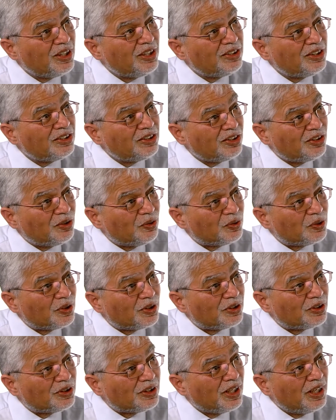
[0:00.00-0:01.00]
these
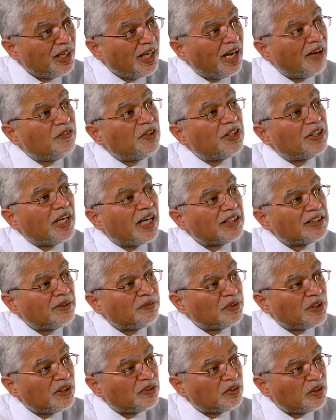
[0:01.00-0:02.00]
institutions have detached
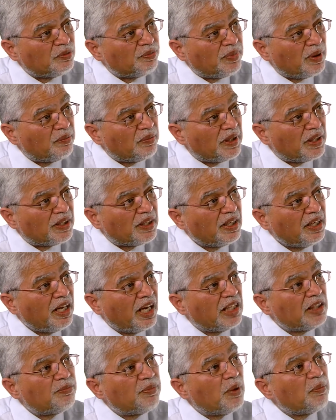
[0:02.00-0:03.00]
themselves from the public,
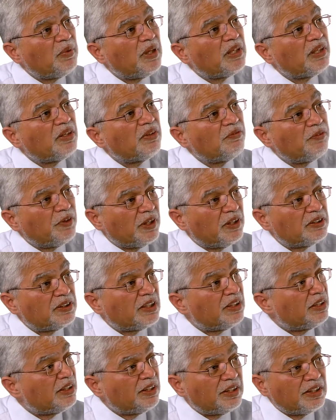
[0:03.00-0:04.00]
and public feels
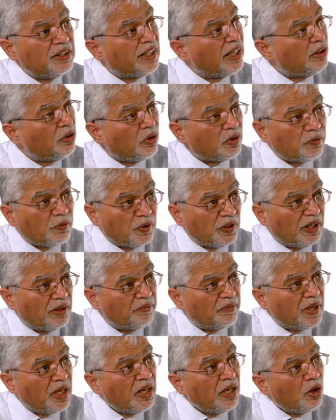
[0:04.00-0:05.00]
that they're not for
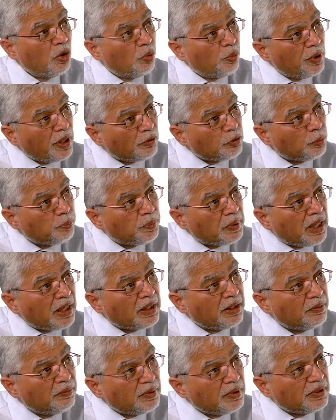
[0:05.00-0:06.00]
them. We have to
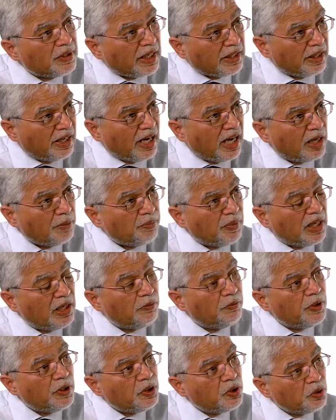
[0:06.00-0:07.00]
plug that gap,
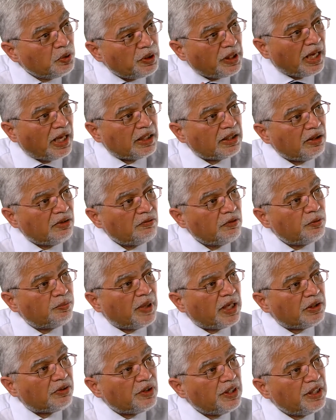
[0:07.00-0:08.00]
and if we do that, we
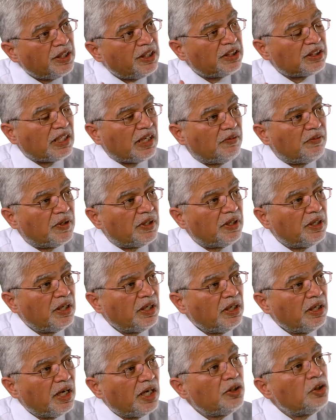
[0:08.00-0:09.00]
might rediscover
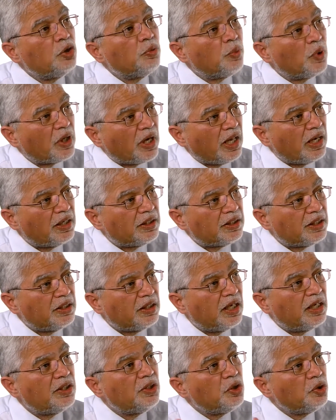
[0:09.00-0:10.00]
a new
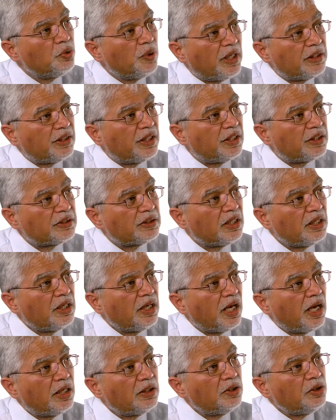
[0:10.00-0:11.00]
morality, a new ethics,
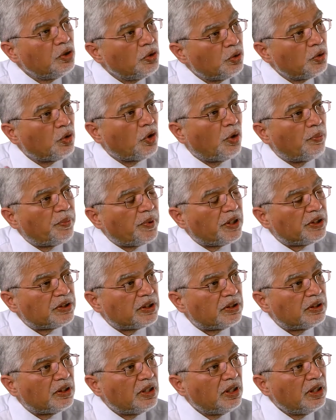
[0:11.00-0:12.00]
a new
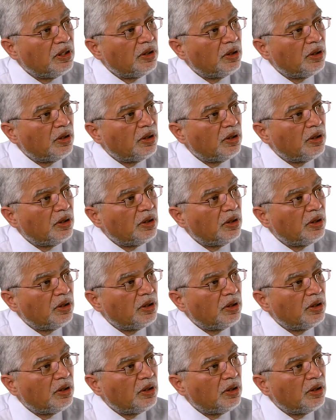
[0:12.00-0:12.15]
cooperation,